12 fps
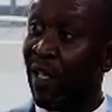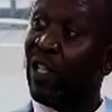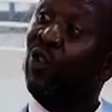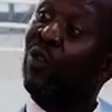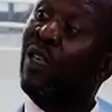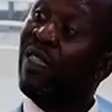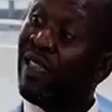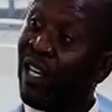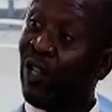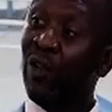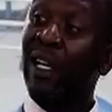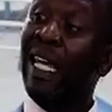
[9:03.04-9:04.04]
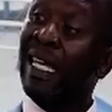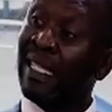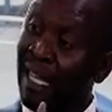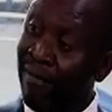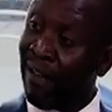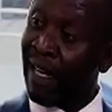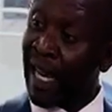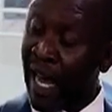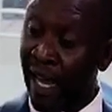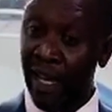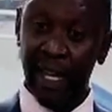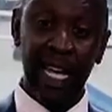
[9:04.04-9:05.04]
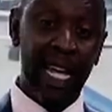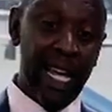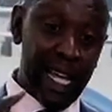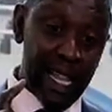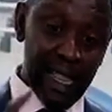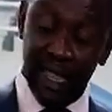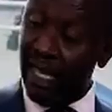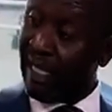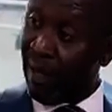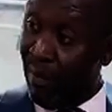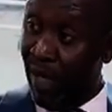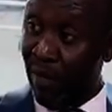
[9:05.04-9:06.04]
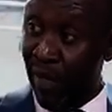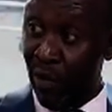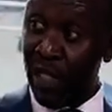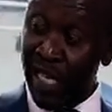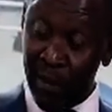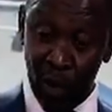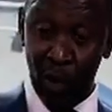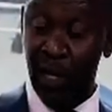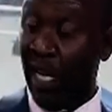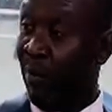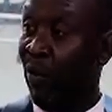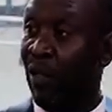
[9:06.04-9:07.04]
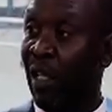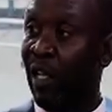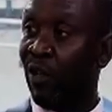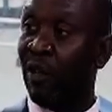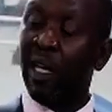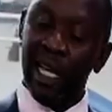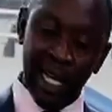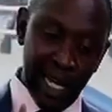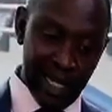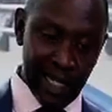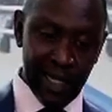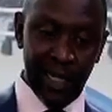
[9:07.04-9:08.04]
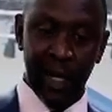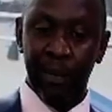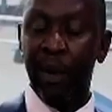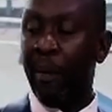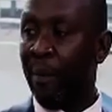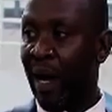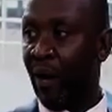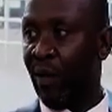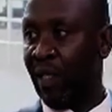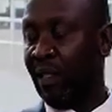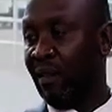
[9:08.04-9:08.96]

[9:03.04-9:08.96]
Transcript: So the threshold is even higher. This amendment, which I'm calling a mutilation, is a step backwards.